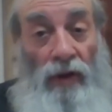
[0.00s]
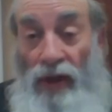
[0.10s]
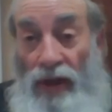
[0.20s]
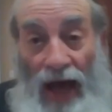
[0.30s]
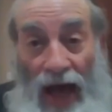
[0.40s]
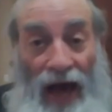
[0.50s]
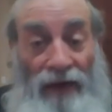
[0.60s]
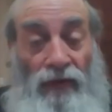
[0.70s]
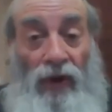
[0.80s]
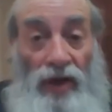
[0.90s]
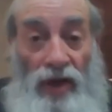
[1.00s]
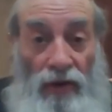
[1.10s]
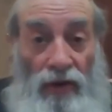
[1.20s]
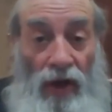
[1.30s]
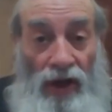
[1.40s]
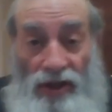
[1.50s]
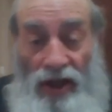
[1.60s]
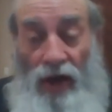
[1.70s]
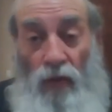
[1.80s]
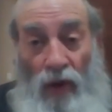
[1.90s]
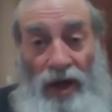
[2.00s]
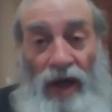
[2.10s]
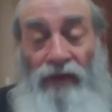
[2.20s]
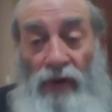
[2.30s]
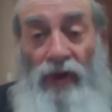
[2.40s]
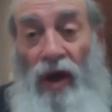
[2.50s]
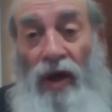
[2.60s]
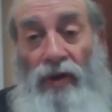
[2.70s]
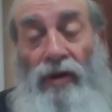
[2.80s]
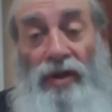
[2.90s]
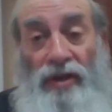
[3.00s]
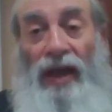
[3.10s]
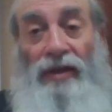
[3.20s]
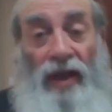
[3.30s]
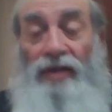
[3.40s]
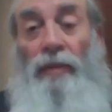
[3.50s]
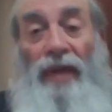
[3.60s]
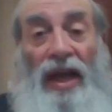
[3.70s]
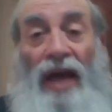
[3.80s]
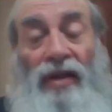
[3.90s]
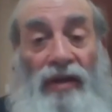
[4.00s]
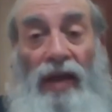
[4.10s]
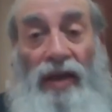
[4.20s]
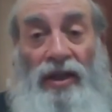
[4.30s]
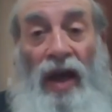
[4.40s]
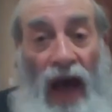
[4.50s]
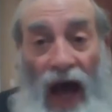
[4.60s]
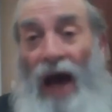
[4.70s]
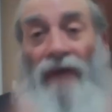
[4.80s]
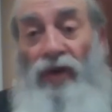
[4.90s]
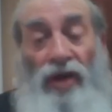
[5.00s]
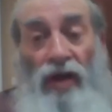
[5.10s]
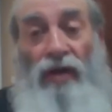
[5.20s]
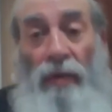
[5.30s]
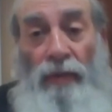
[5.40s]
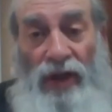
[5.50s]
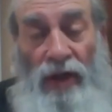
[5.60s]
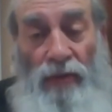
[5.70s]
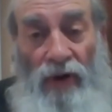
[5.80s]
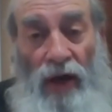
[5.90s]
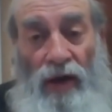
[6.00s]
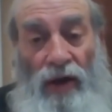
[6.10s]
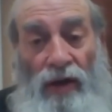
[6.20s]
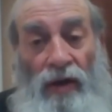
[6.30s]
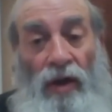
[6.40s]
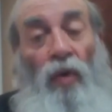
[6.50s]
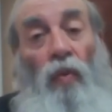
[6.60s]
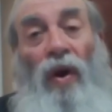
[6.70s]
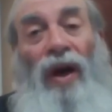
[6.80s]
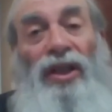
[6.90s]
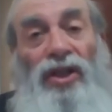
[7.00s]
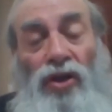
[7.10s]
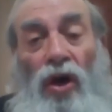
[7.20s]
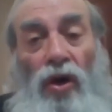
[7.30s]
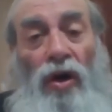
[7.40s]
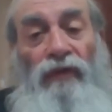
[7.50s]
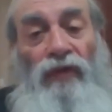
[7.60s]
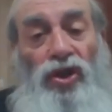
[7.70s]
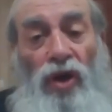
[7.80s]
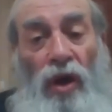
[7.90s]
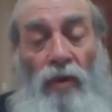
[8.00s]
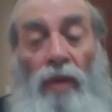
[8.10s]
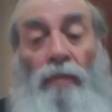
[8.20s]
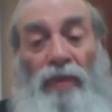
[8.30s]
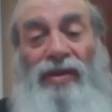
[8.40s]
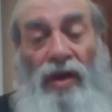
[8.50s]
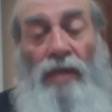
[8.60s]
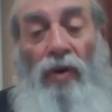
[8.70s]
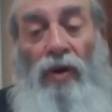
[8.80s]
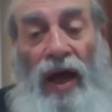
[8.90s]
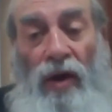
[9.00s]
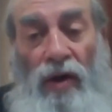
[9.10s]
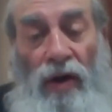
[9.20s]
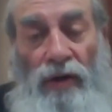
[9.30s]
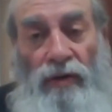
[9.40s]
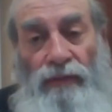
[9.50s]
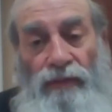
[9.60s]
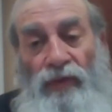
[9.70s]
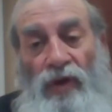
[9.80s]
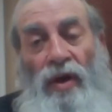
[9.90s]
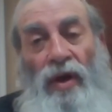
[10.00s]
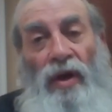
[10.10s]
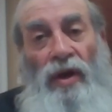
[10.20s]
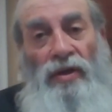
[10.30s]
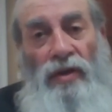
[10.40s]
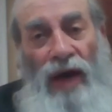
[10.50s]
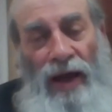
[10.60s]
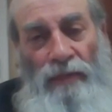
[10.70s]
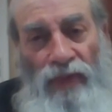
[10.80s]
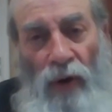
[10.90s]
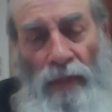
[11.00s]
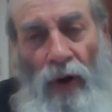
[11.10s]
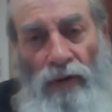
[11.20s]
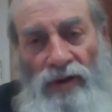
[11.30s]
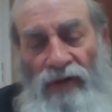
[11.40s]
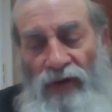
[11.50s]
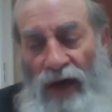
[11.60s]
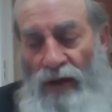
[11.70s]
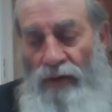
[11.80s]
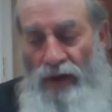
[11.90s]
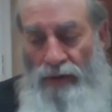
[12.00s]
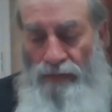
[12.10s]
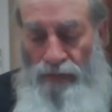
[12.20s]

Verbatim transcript: Well, Abba and Yira are said one after the other. It's not that somebody had to tell us Abba Yira b'dibur echad. Why Zochar v'Shomer b'dibur echad? So I propose the following.